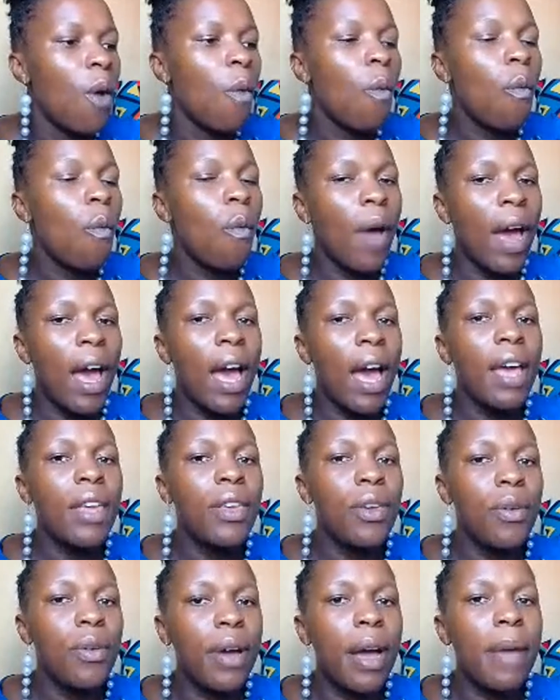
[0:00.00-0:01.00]
where
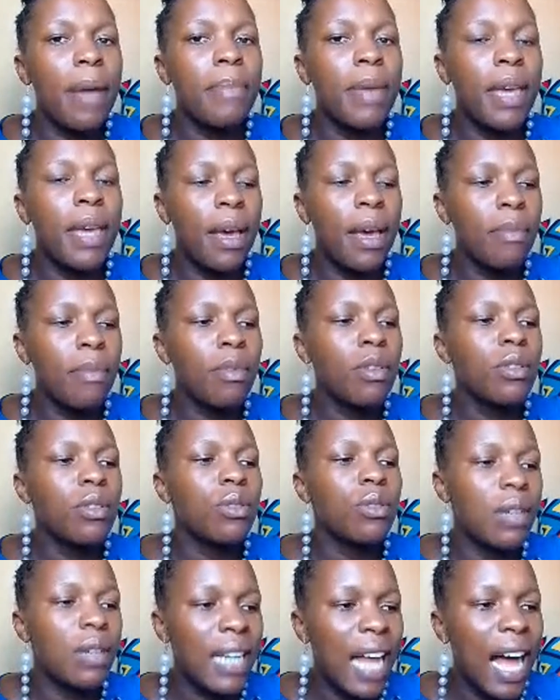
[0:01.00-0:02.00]
you can be able to
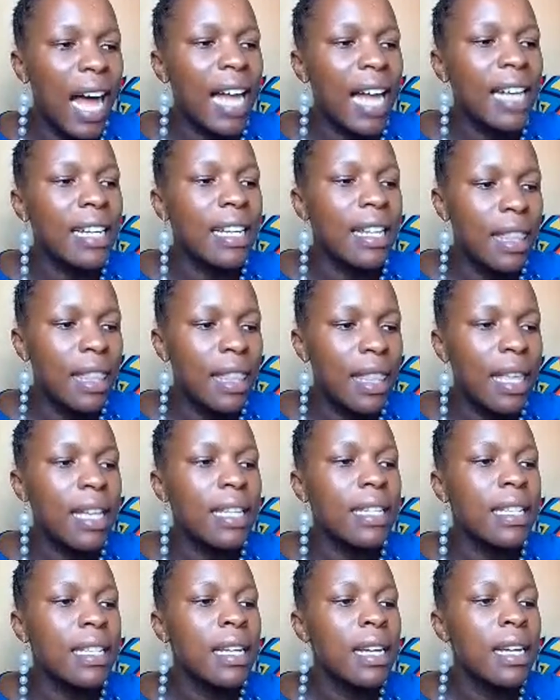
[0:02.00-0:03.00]
learn
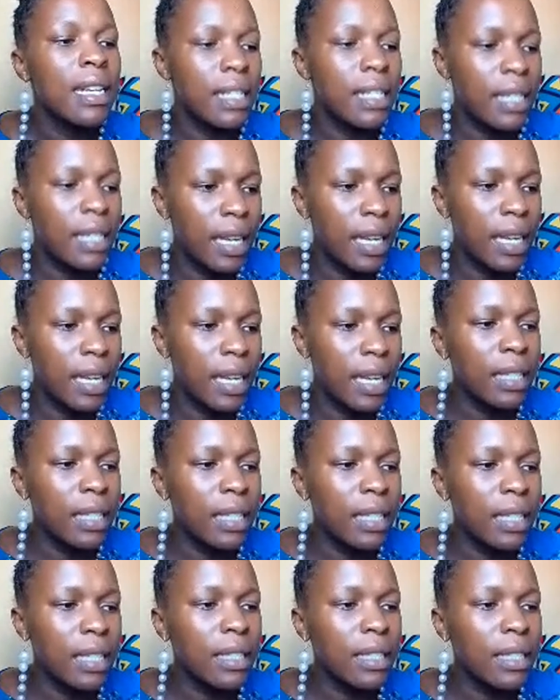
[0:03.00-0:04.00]
these skills,
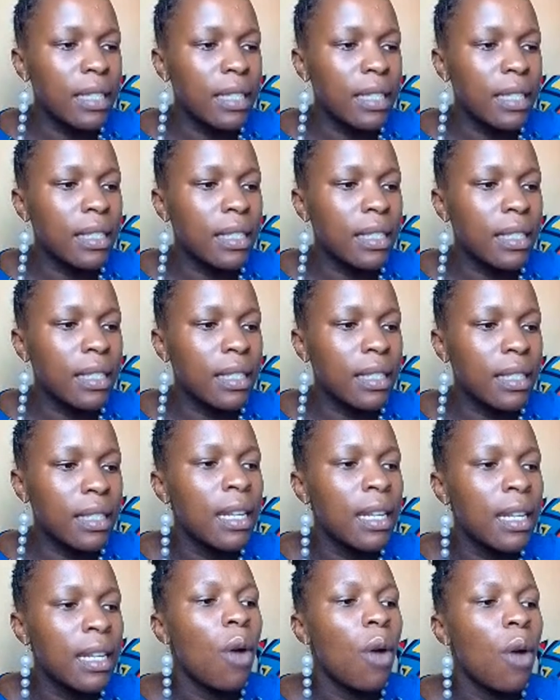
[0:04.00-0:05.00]
where you can be
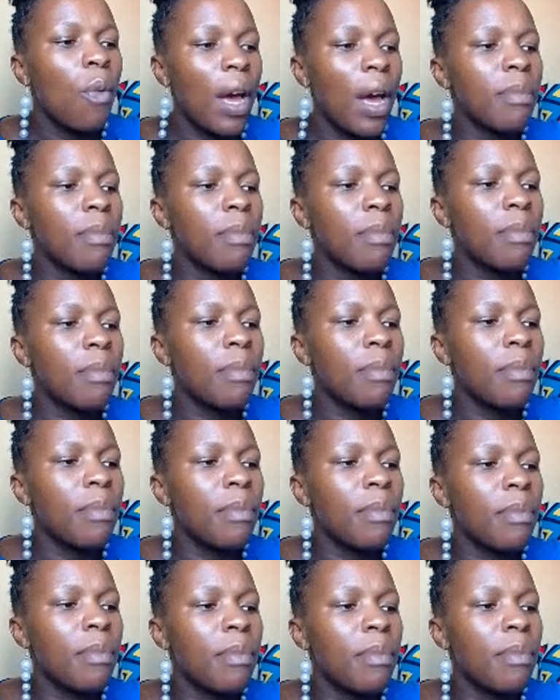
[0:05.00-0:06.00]
able to learn
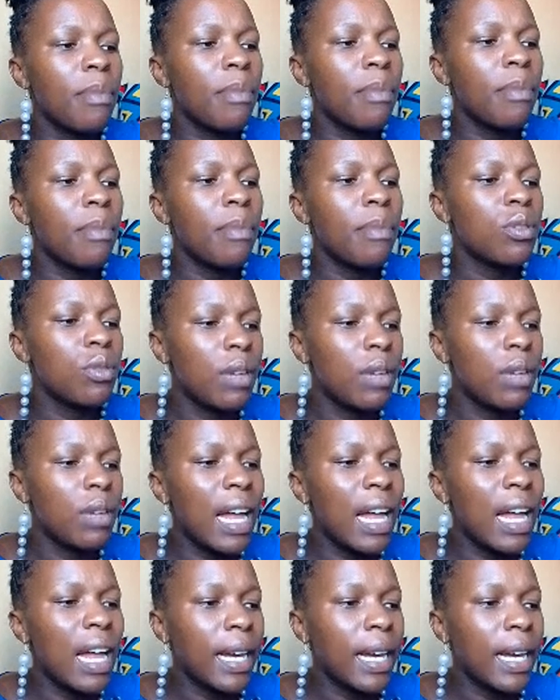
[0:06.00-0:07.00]
social media marketing
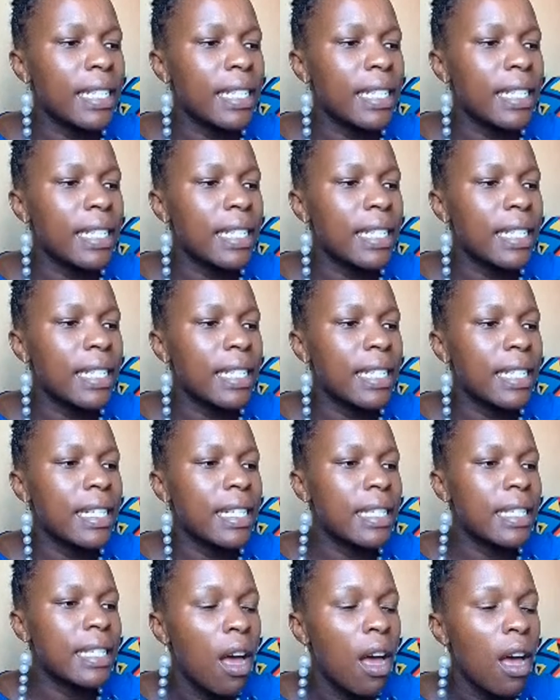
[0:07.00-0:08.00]
skills for
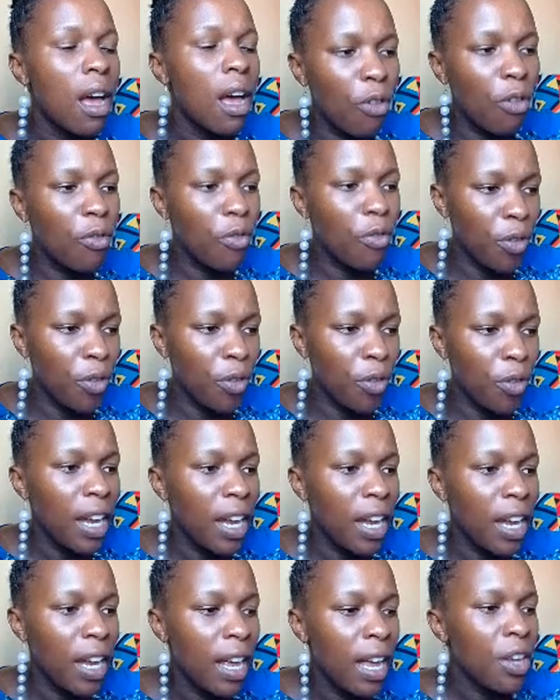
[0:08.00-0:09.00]
free.
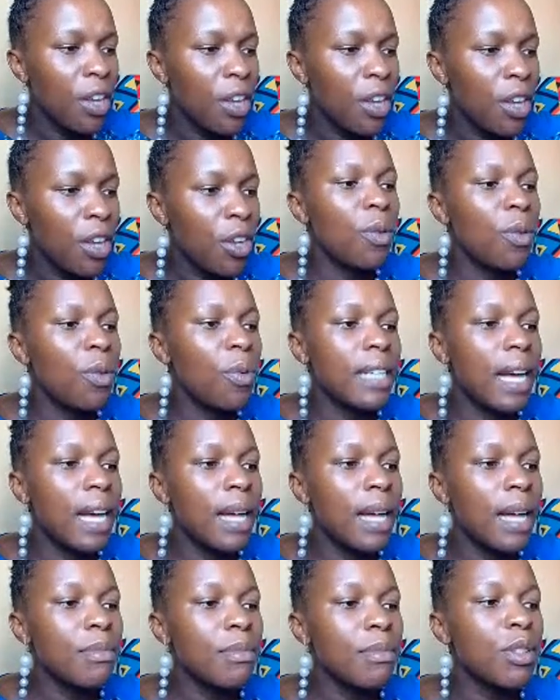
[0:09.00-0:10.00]
When it comes
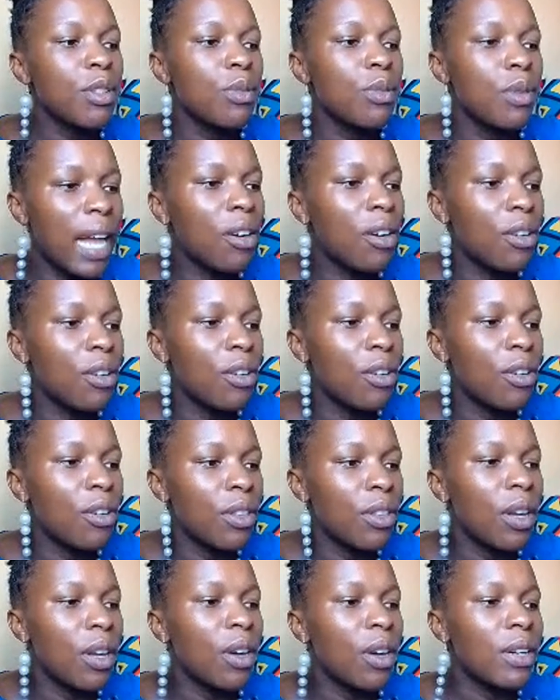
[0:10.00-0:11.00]
to learning on the
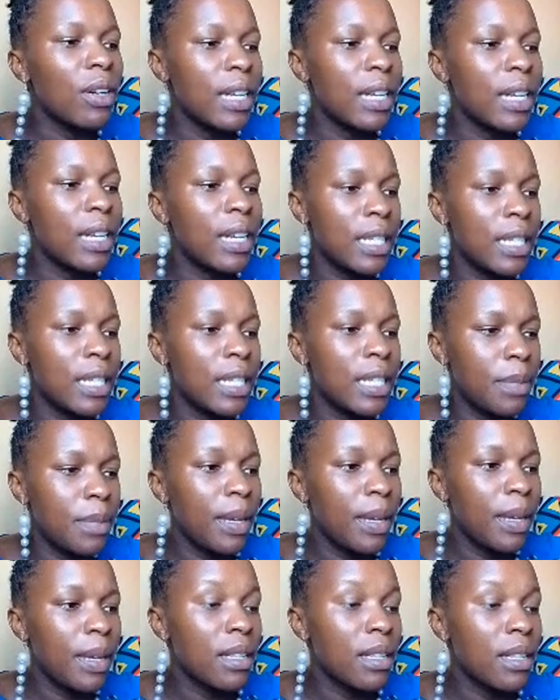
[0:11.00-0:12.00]
online space, people
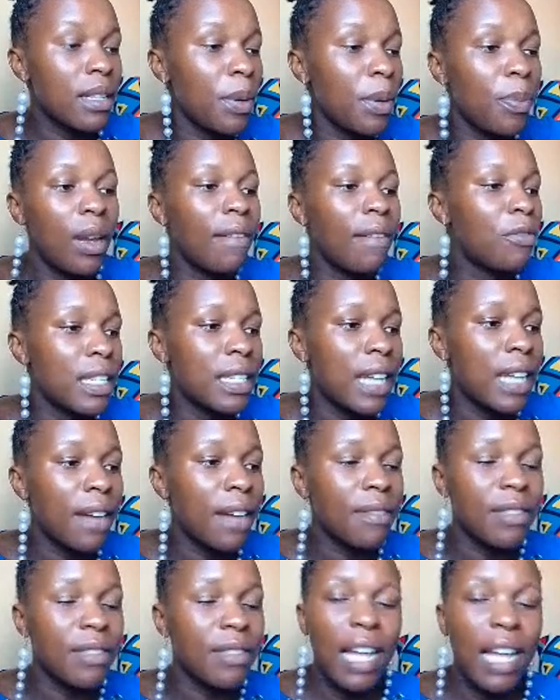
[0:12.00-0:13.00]
have free stuffs.
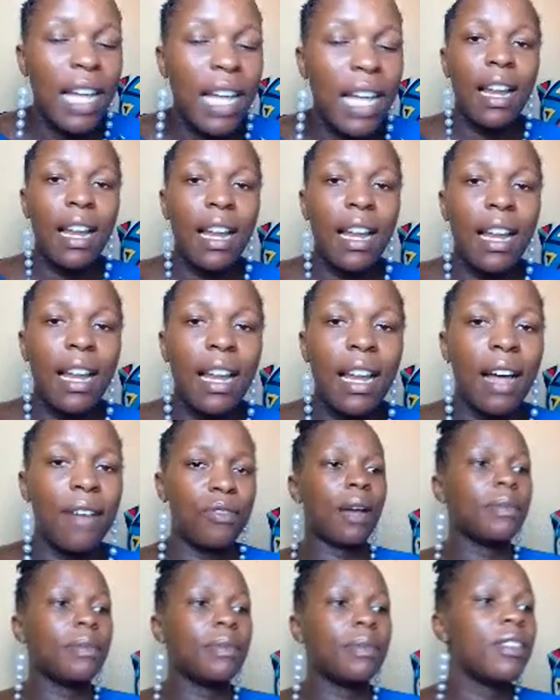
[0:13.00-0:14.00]
I love free
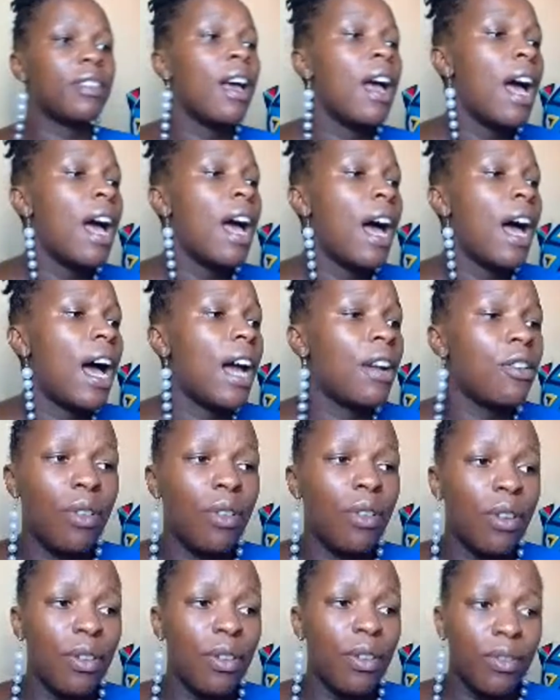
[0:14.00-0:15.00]
stuffs. I don't know
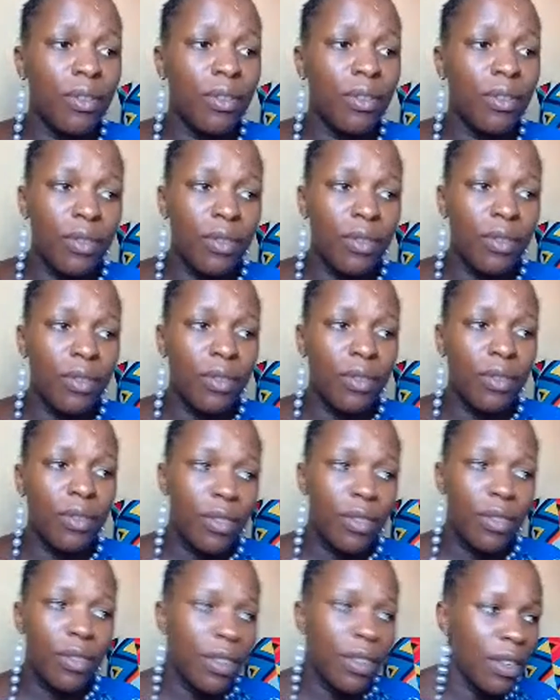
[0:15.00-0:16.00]
if there's someone who
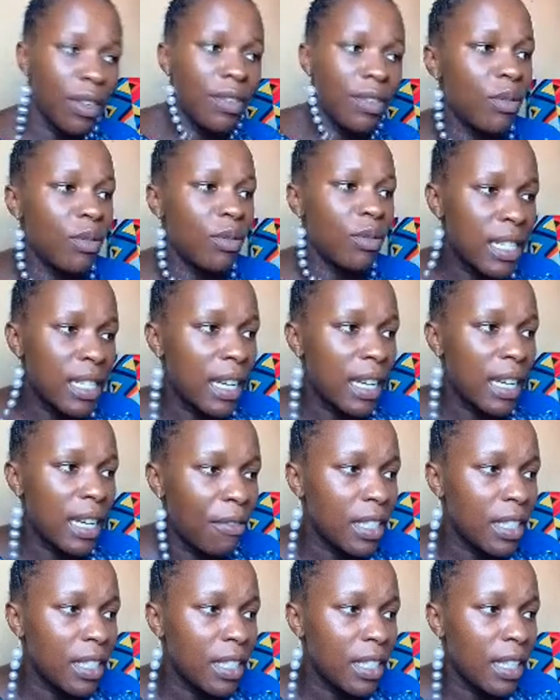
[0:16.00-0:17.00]
doesn't love free
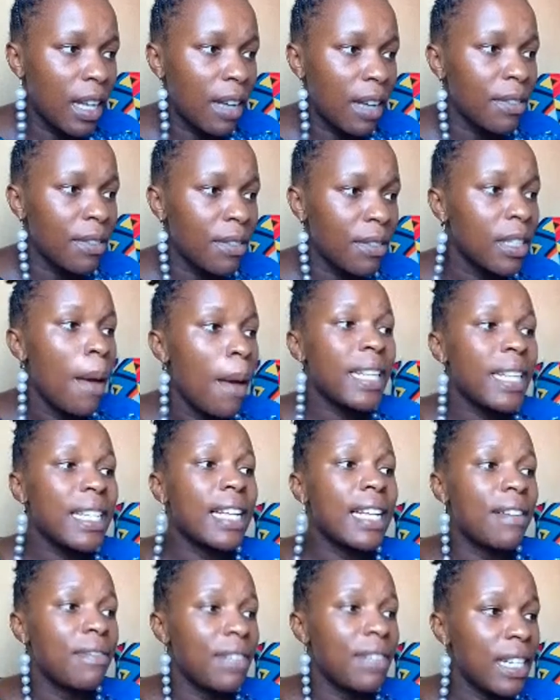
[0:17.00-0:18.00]
stuffs, but I
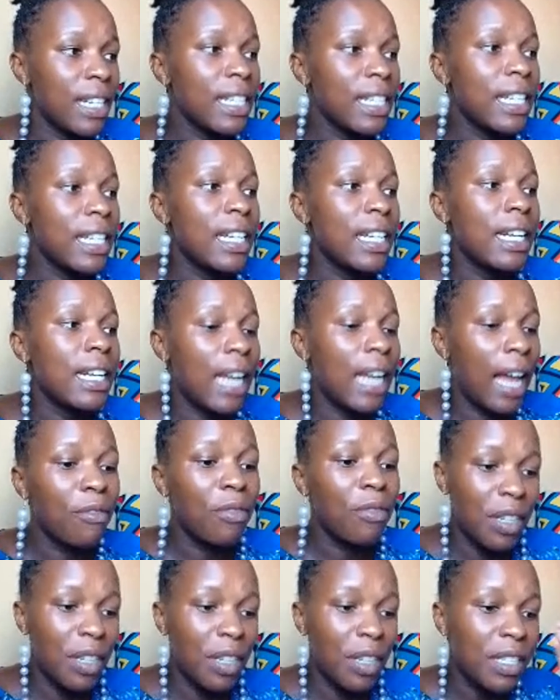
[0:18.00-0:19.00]
definitely love
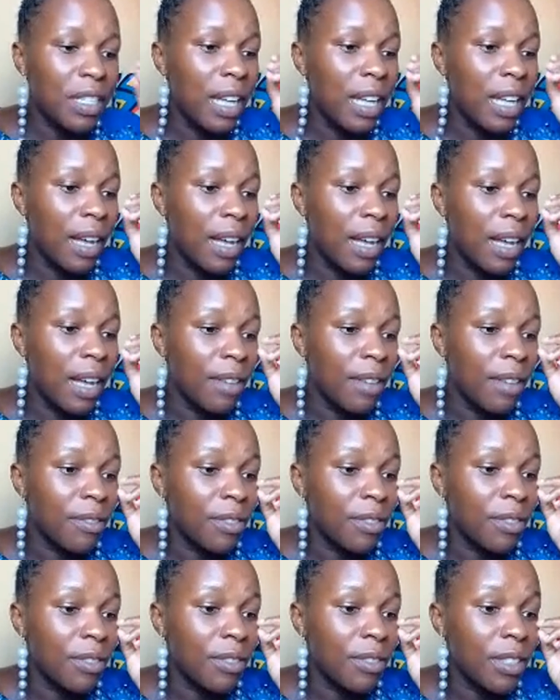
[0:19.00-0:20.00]
free stuffs.
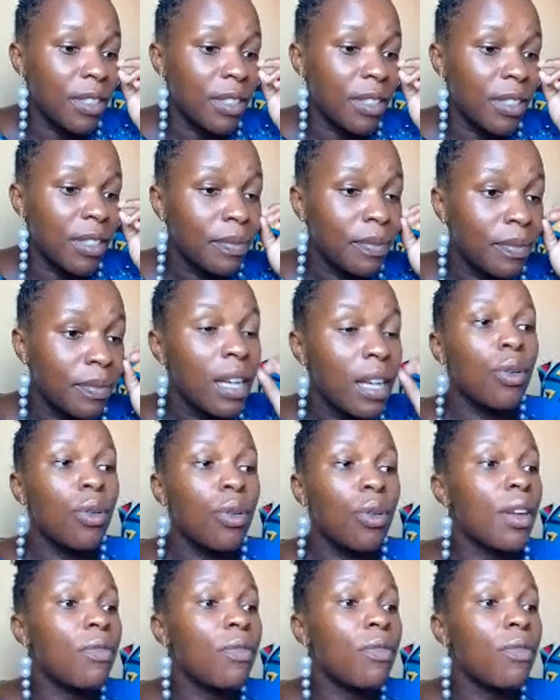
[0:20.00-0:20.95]
So if